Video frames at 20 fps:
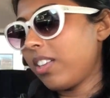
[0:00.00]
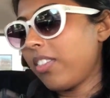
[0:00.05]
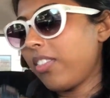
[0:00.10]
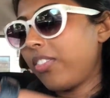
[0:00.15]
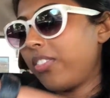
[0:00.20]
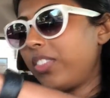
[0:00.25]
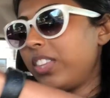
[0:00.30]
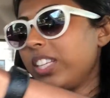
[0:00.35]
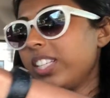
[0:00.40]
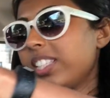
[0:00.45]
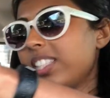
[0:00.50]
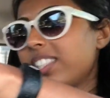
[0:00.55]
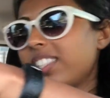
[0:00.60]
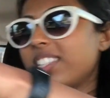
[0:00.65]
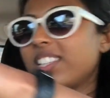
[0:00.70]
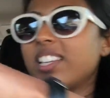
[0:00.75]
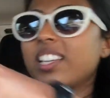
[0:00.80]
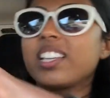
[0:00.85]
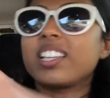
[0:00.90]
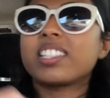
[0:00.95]
This
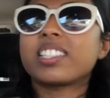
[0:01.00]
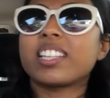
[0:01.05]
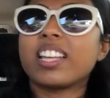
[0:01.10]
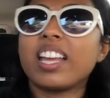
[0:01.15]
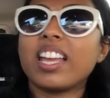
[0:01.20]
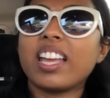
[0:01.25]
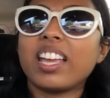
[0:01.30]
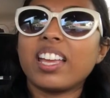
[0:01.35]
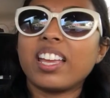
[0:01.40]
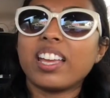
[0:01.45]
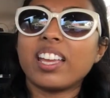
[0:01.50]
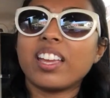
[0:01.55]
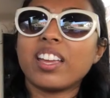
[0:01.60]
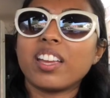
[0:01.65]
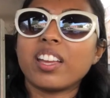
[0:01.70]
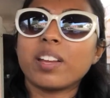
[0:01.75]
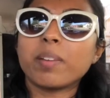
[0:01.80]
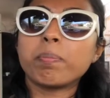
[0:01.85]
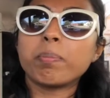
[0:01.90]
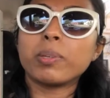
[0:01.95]
is a
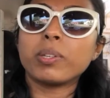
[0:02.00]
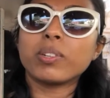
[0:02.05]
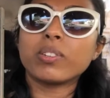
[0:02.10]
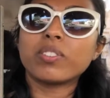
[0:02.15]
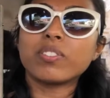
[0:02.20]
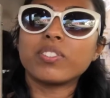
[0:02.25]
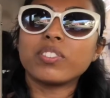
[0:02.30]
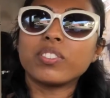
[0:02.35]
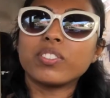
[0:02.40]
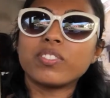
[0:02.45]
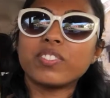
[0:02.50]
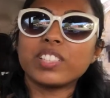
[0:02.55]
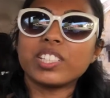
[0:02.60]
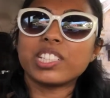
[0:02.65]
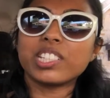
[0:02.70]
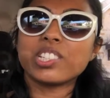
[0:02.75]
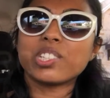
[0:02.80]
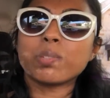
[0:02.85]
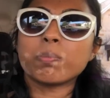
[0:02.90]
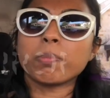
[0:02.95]
beautiful
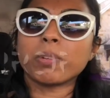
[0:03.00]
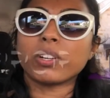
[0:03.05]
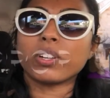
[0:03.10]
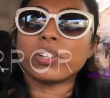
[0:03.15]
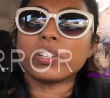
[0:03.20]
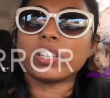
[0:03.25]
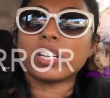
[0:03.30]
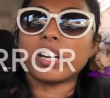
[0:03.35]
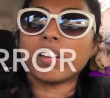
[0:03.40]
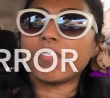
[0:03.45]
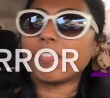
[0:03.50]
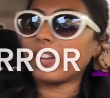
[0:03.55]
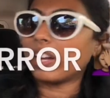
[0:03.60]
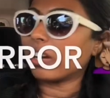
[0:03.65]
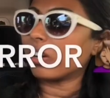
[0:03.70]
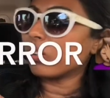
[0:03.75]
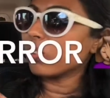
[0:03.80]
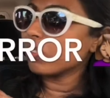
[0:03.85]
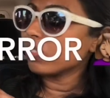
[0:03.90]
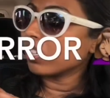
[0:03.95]
vintage mirror that I
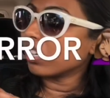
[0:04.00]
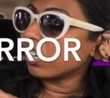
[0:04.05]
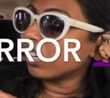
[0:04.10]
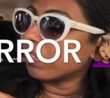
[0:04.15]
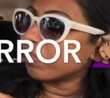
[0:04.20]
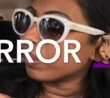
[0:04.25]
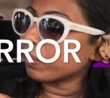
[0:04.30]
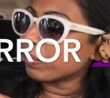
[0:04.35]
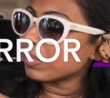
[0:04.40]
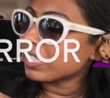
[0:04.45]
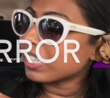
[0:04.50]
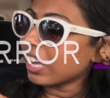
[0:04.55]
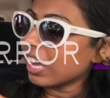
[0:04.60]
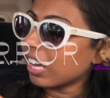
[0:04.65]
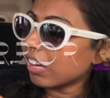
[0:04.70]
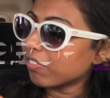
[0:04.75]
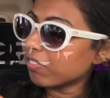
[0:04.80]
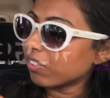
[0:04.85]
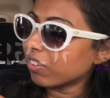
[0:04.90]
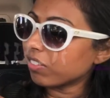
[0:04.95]
found. It was
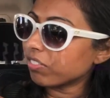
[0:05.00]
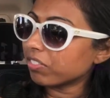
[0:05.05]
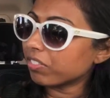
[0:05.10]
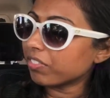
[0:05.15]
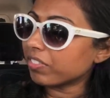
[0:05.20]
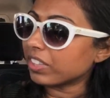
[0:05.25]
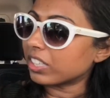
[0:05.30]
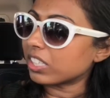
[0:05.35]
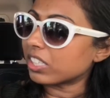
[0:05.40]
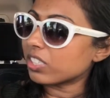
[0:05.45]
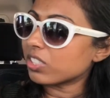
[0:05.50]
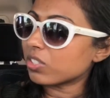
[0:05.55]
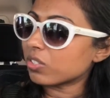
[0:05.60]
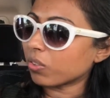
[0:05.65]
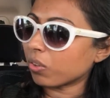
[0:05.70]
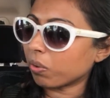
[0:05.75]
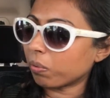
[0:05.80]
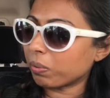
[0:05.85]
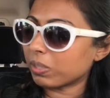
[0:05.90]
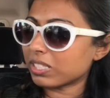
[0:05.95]
half off of this,
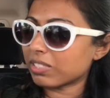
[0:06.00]
so it was